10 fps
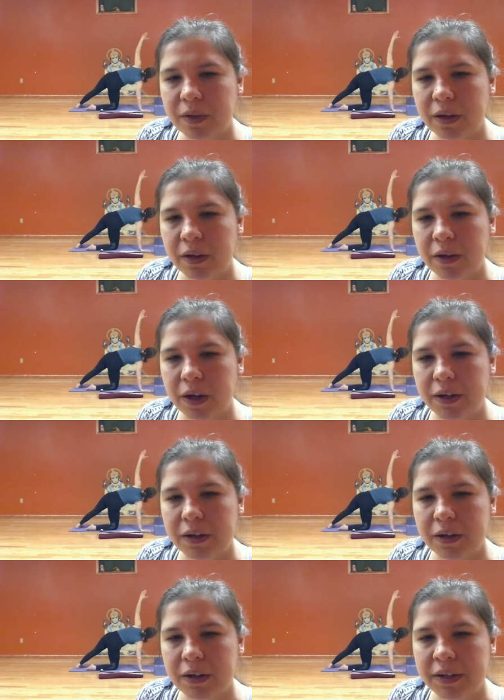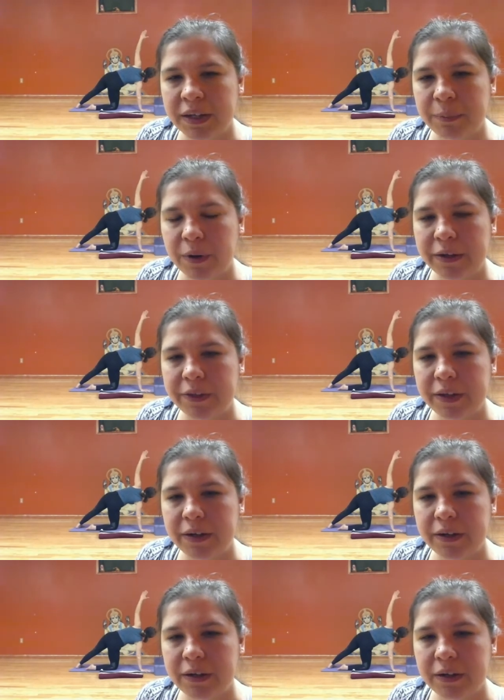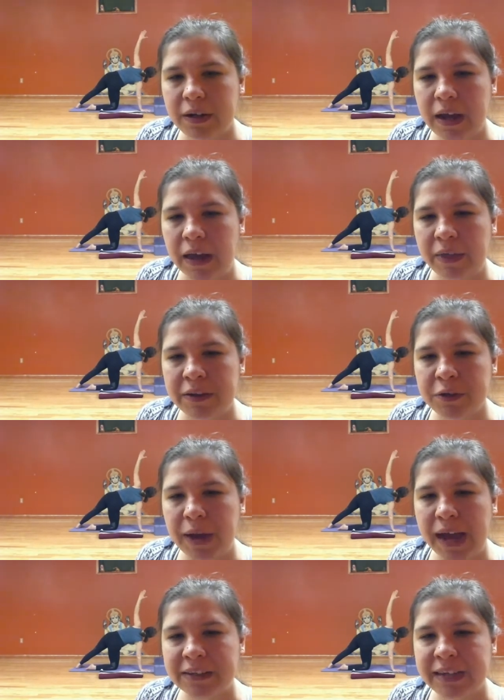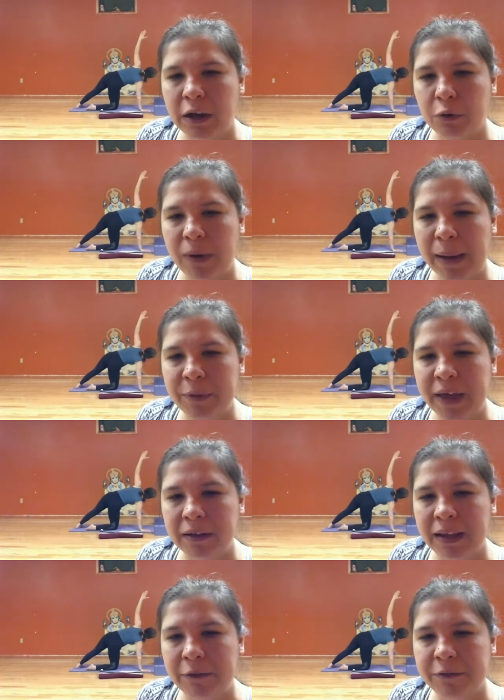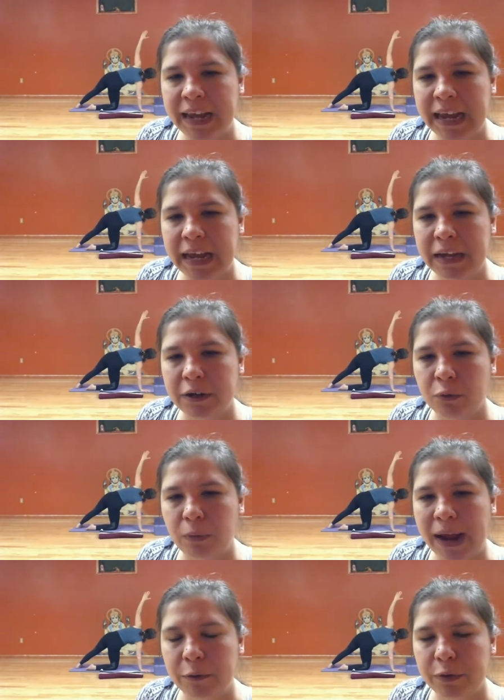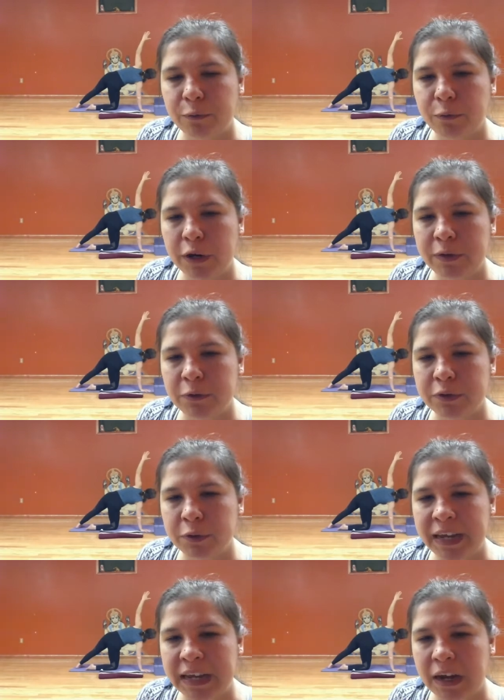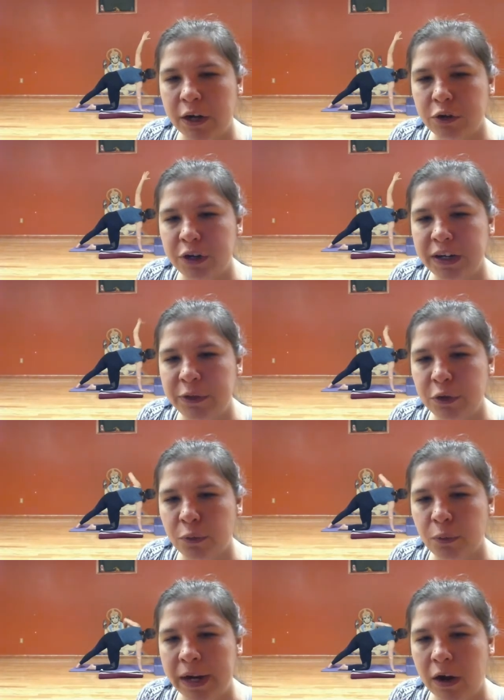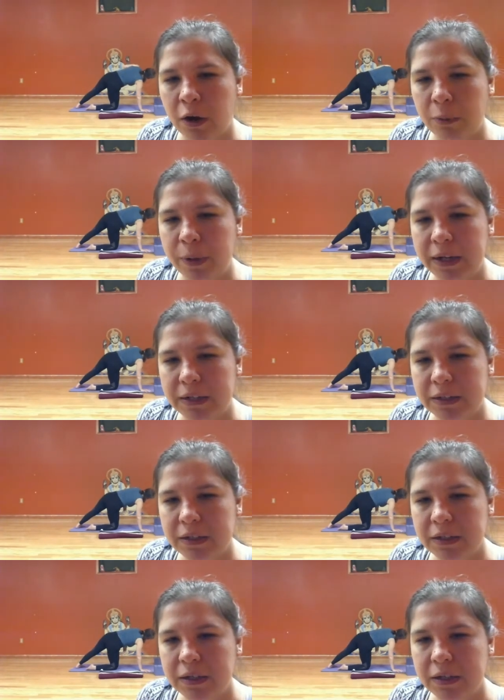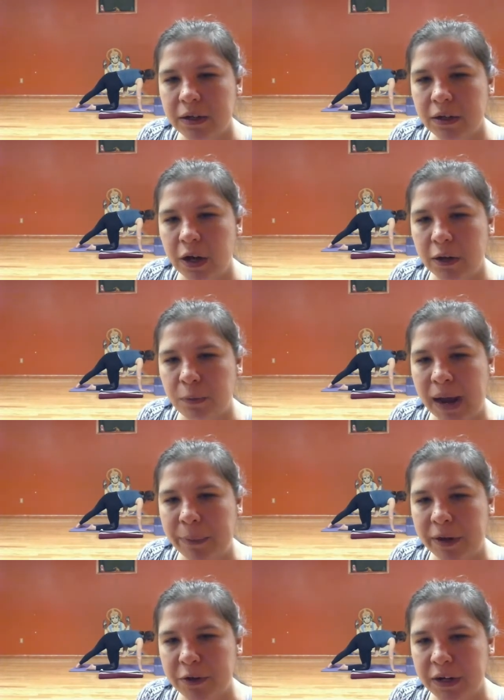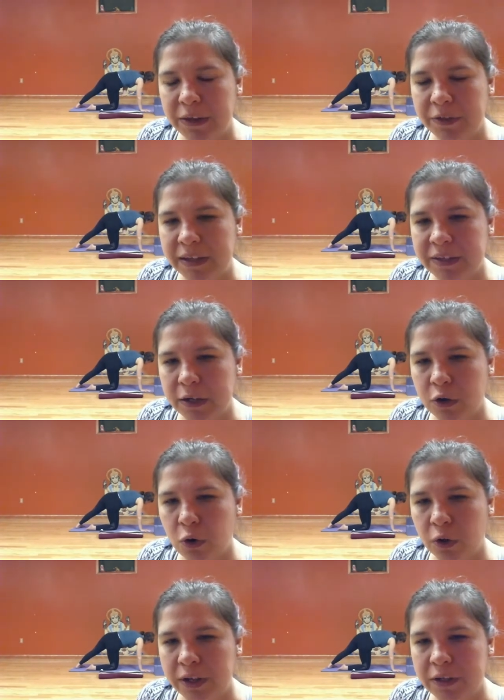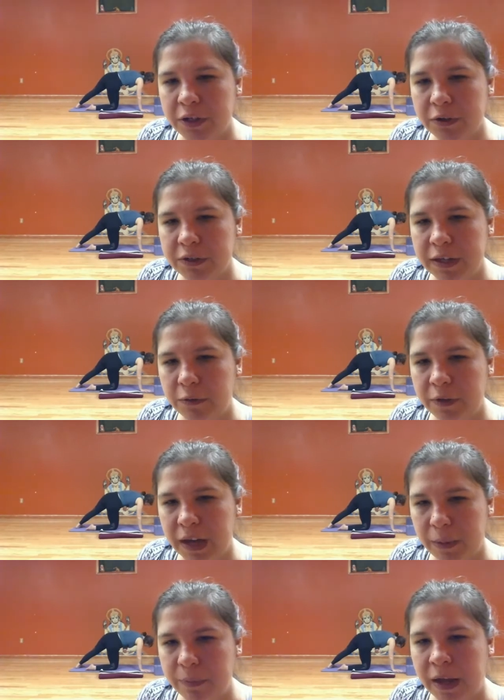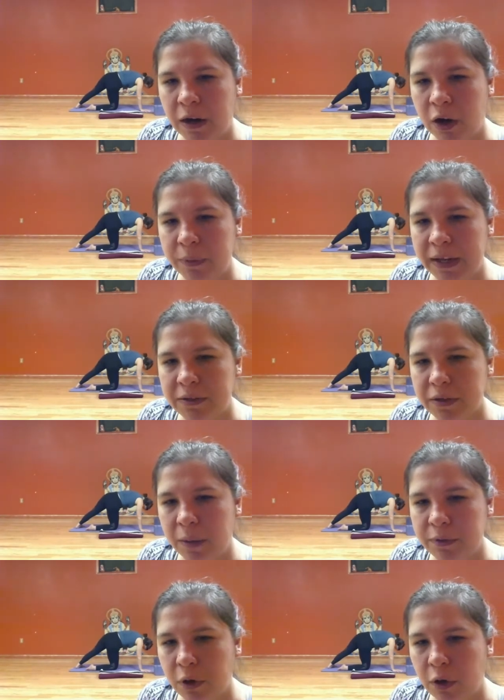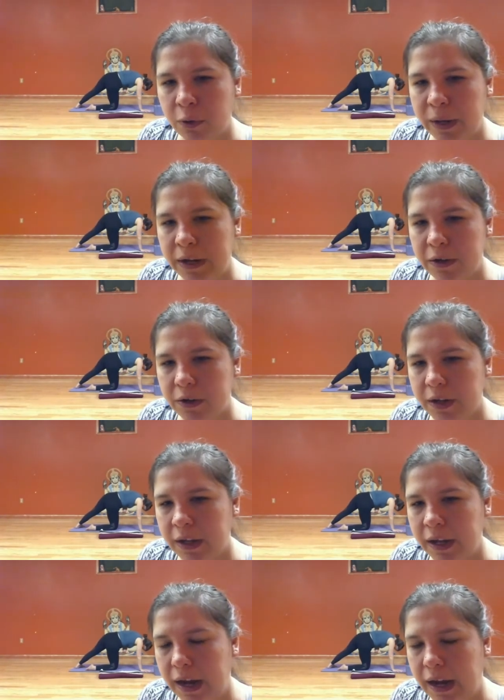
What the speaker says: Good. Deep breath in. And then as you exhale, wrap that left hand around the front of you. So take it underneath your right armpit. Good. Wrap underneath. That's it. Curl into yourself. Yep. That arm comes all the way under. Yeah.